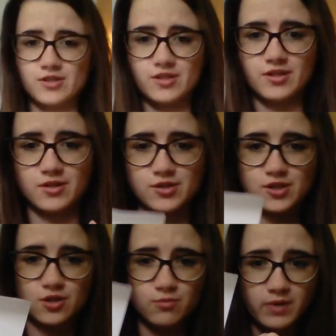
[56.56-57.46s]
there's
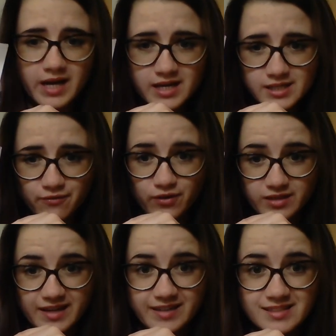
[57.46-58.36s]
three different
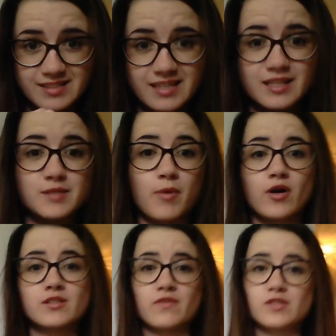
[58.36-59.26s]
things in this
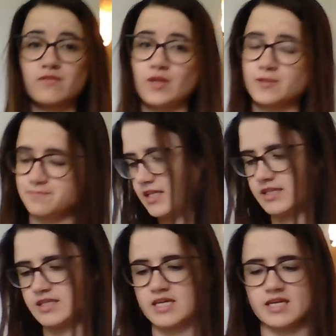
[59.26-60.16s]
box, first of all.
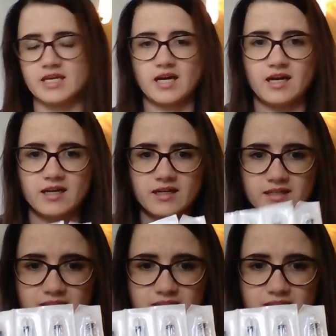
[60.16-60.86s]
The uh,